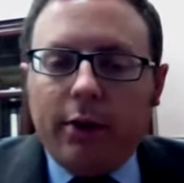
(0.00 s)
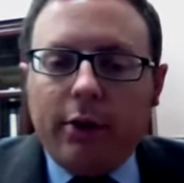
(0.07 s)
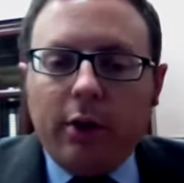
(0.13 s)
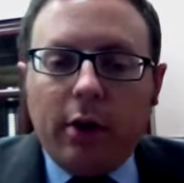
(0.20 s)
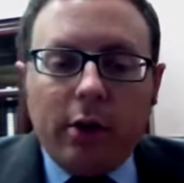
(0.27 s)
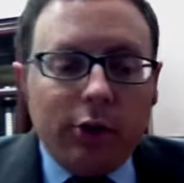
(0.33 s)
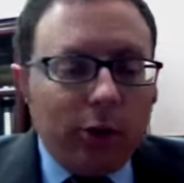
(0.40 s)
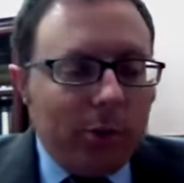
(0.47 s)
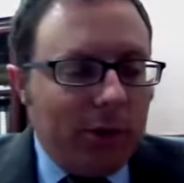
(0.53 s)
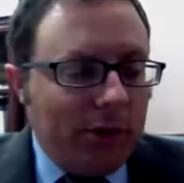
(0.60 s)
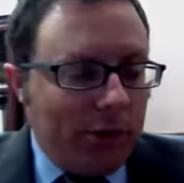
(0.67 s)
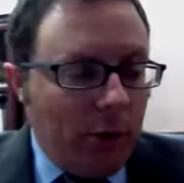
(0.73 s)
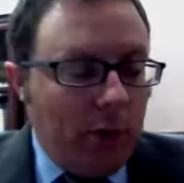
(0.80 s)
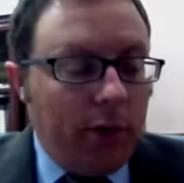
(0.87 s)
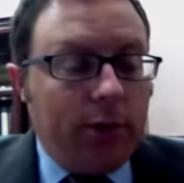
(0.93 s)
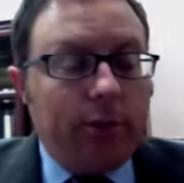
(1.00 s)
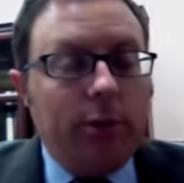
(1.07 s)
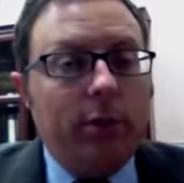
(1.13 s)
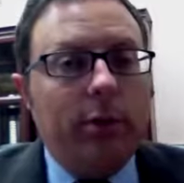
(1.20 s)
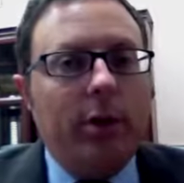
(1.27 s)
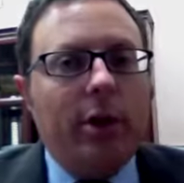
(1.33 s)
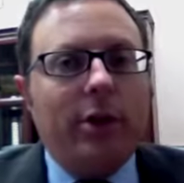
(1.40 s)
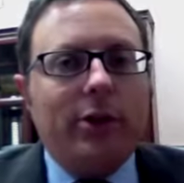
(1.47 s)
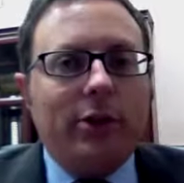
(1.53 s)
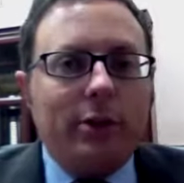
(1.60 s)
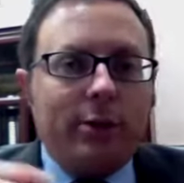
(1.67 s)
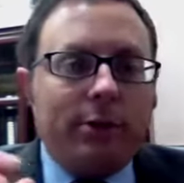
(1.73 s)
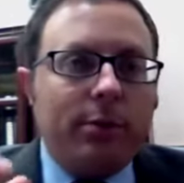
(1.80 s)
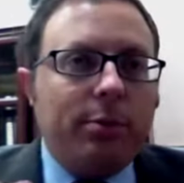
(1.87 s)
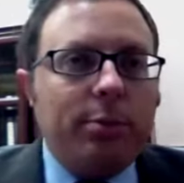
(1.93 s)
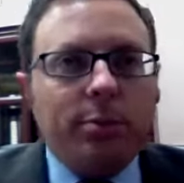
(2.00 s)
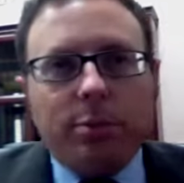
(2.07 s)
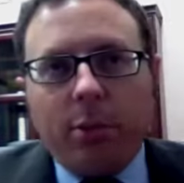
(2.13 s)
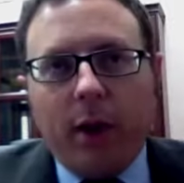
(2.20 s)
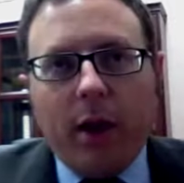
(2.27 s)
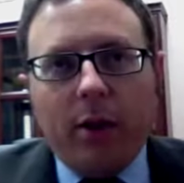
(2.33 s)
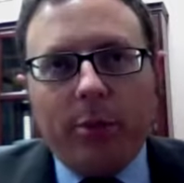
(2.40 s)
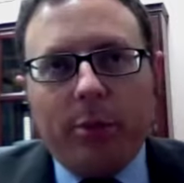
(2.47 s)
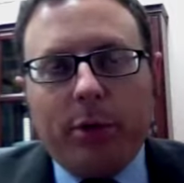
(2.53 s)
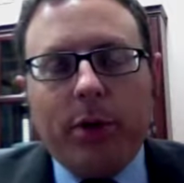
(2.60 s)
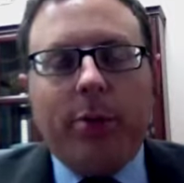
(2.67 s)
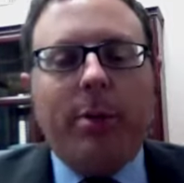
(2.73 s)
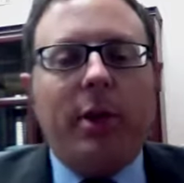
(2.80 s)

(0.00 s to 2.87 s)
Egypt is going through its birth